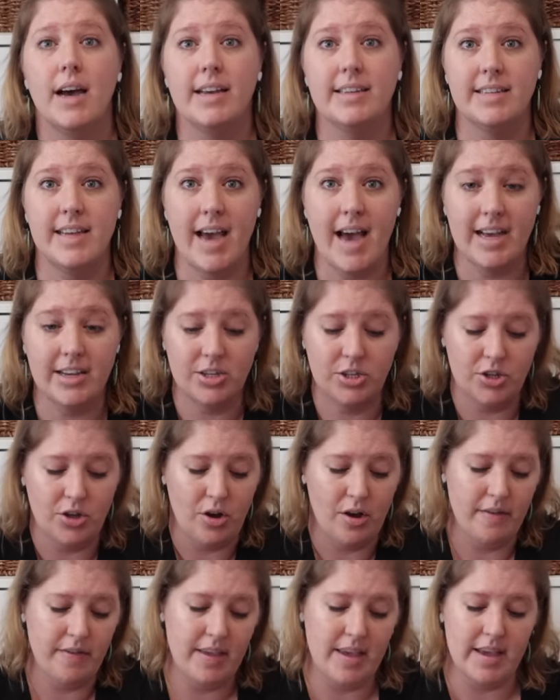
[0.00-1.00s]
attached
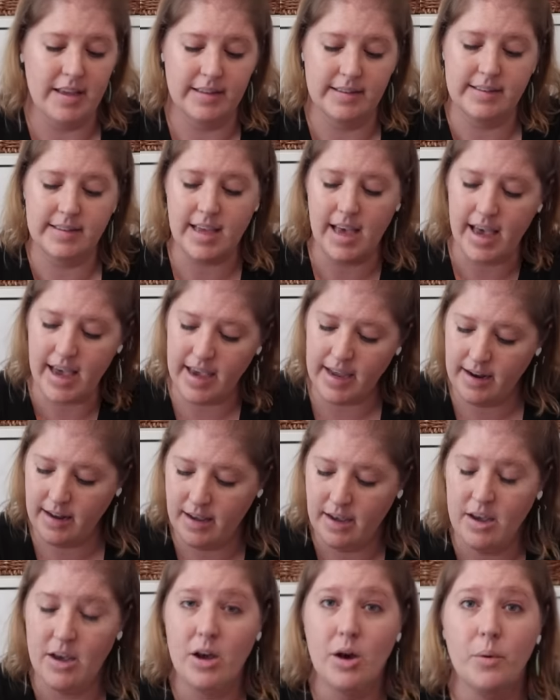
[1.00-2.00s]
on the
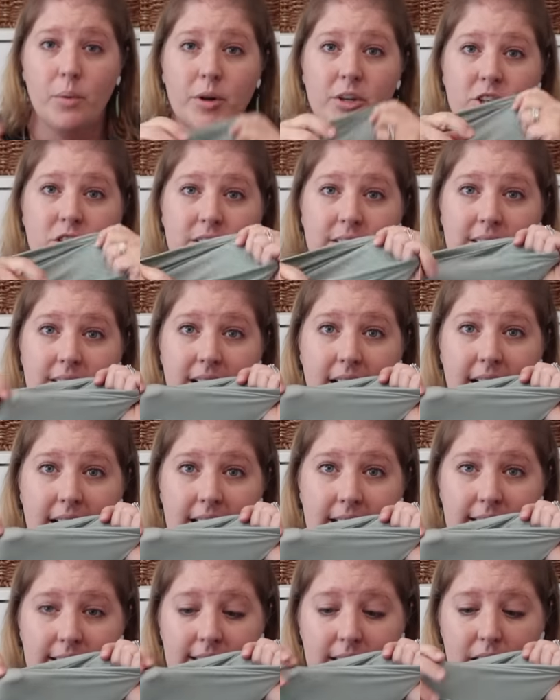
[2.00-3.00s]
inside, which is
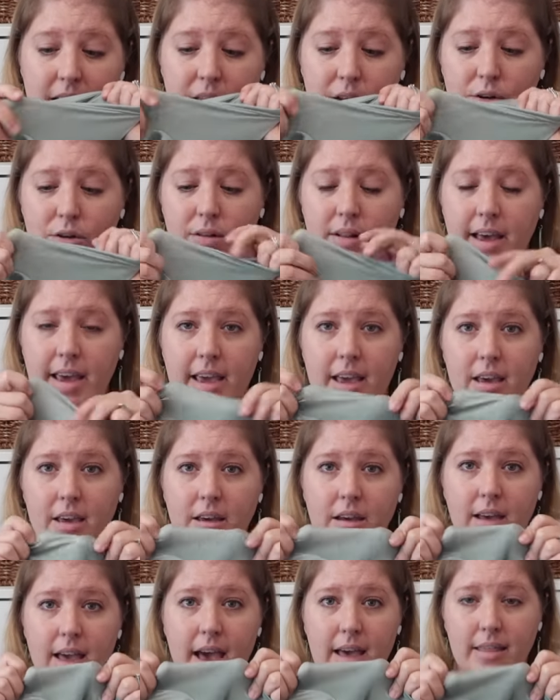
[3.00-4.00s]
nice. The little like
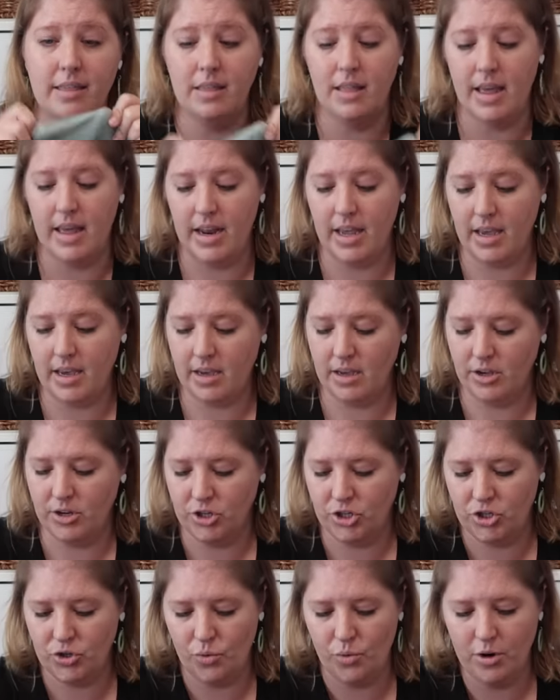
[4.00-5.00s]
athletic
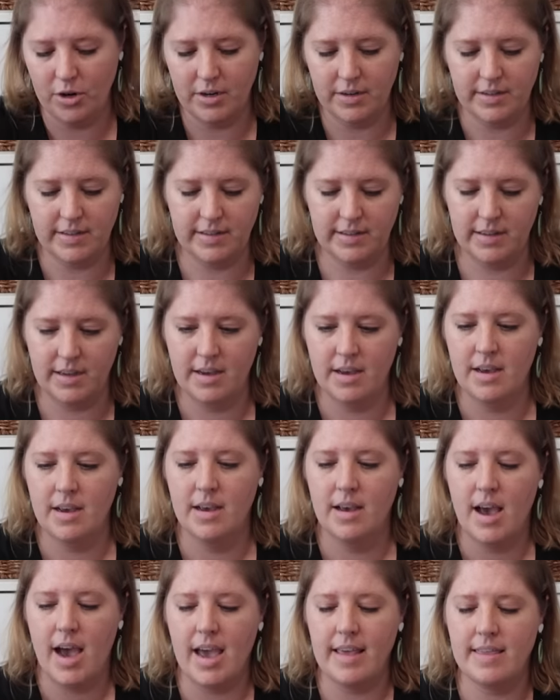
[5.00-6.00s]
shorts.
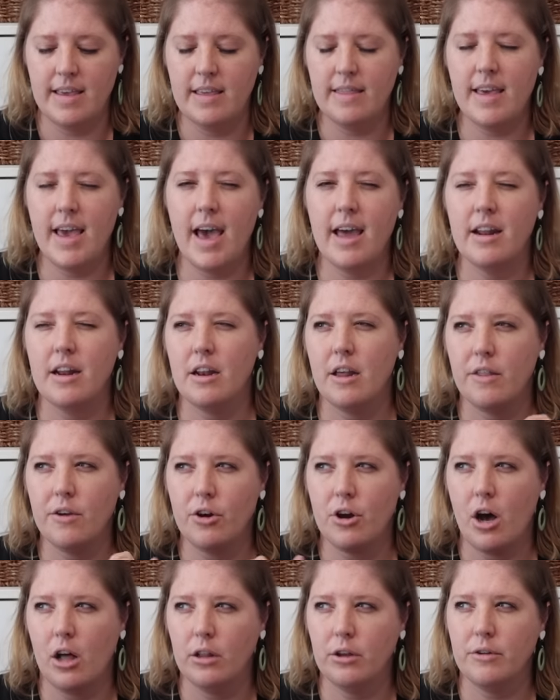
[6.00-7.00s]
I think they had
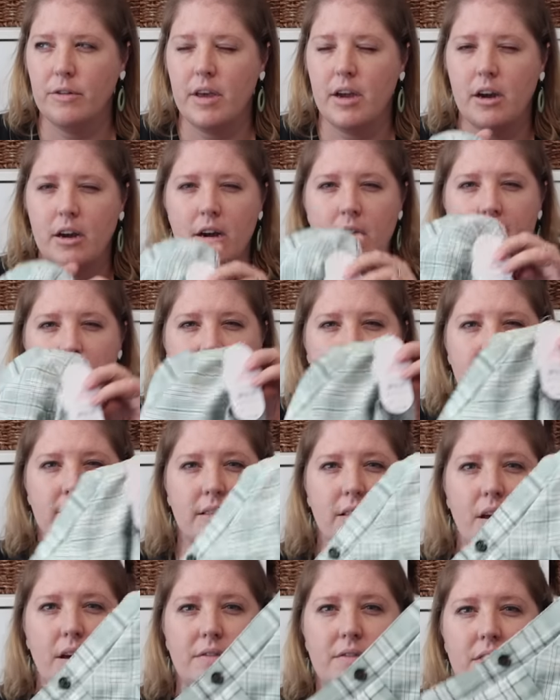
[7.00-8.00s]
another color there. I just
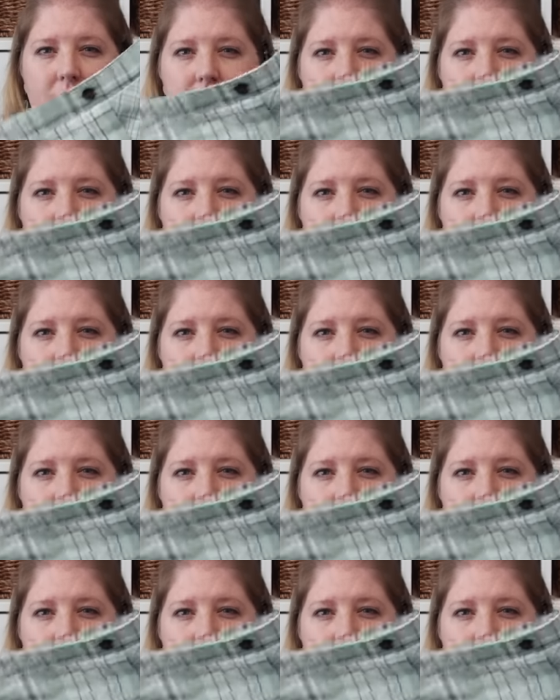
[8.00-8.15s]
love